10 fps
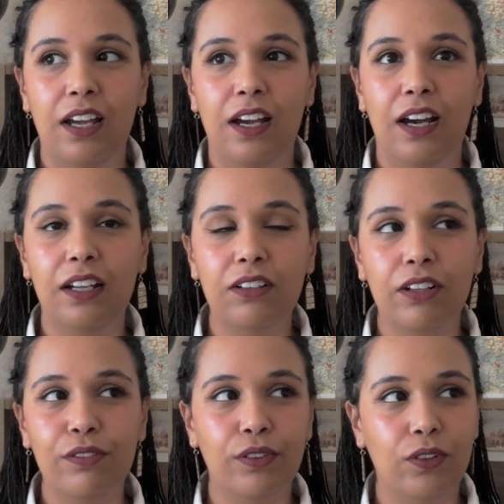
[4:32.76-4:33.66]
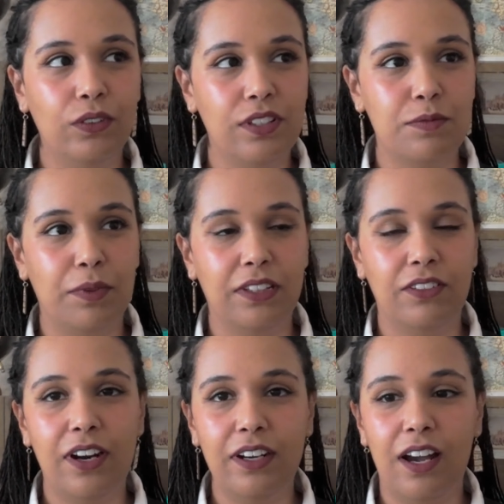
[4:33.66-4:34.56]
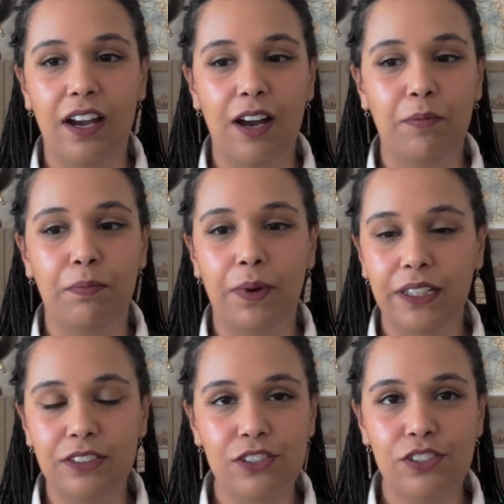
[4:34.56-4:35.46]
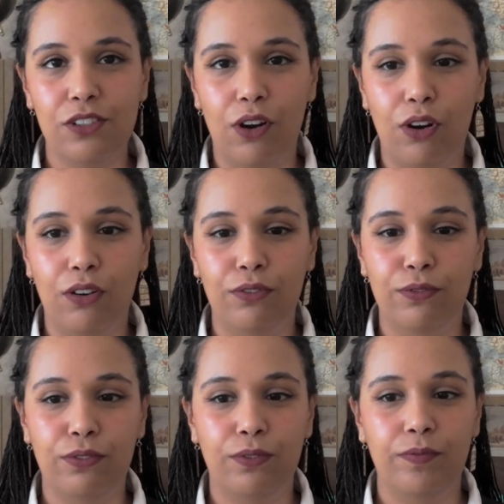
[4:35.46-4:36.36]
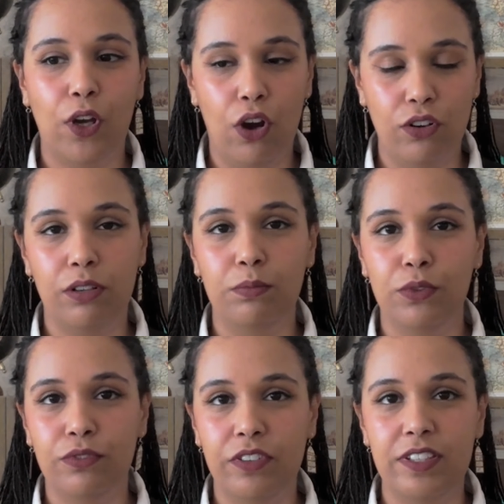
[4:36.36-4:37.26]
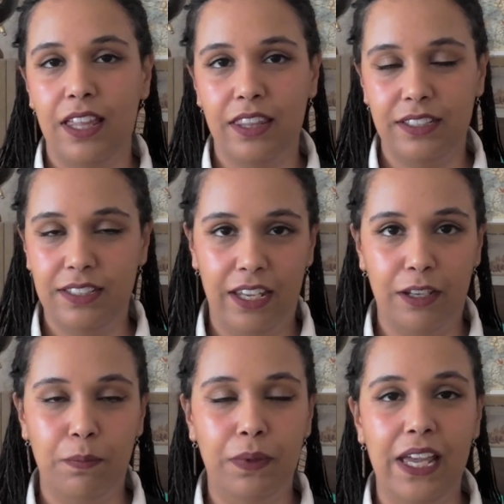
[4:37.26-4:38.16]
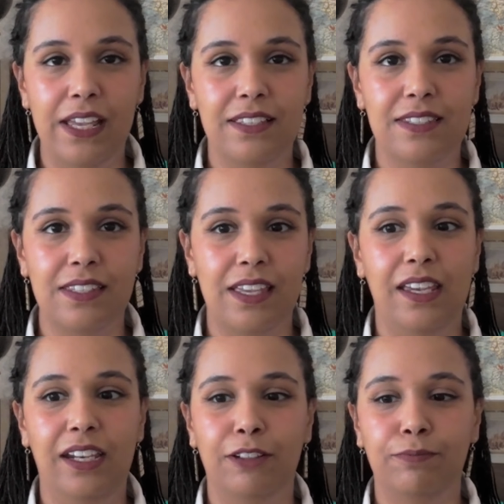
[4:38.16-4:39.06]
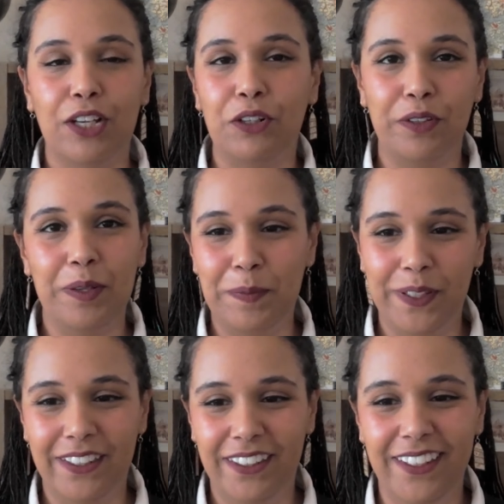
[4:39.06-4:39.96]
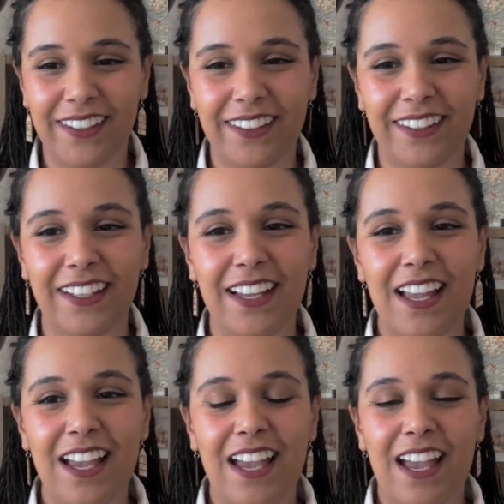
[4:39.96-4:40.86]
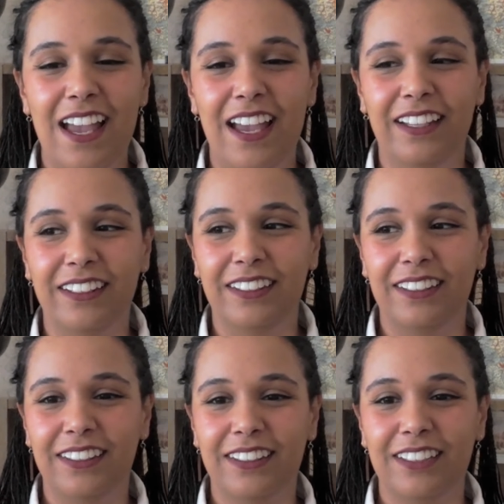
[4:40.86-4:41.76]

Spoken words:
I don't know if you noticed, but there are a bunch of horror movies that take place in creepier and